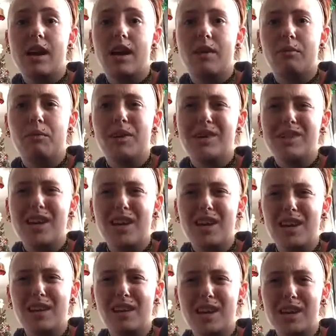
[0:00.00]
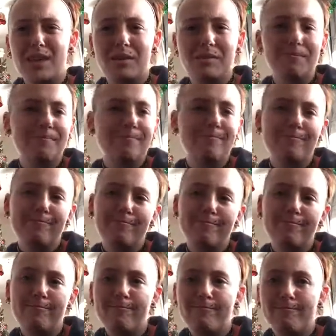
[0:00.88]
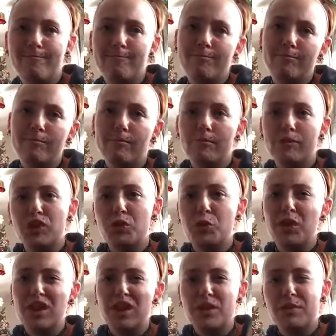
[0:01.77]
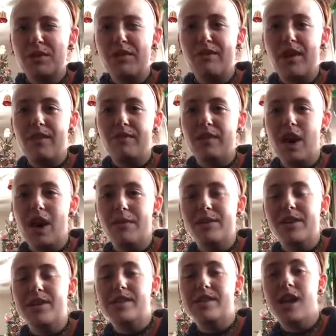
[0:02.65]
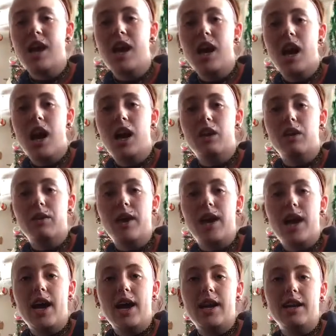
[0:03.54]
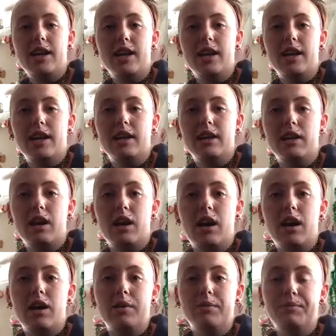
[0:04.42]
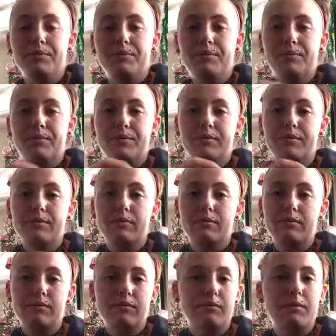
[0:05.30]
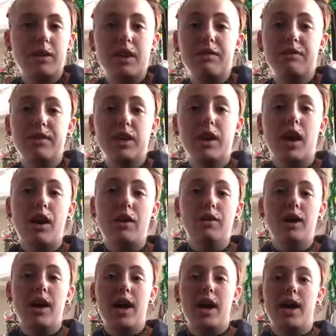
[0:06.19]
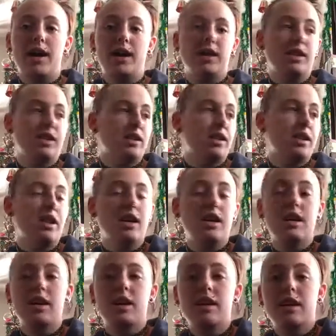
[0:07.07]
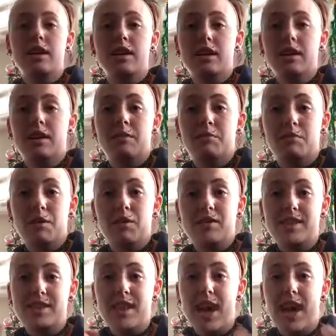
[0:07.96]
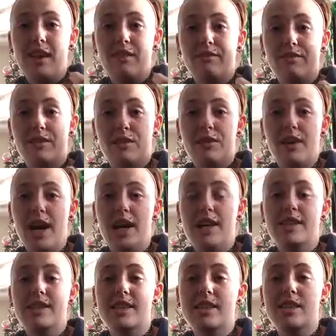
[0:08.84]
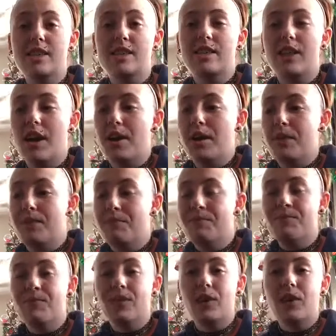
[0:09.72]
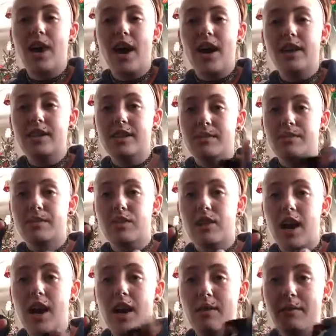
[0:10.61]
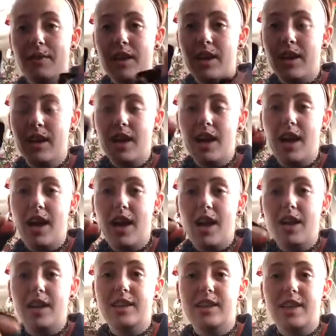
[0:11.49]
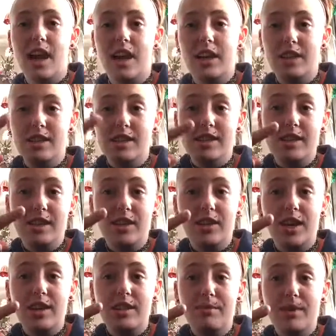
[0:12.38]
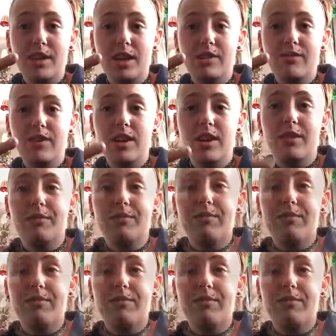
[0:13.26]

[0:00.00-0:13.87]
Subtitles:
Once I hit like 20, 25 comments, I'll go ahead and make a video and post that for you guys. So, go ahead, subscribe, and I'll see you guys in my next video.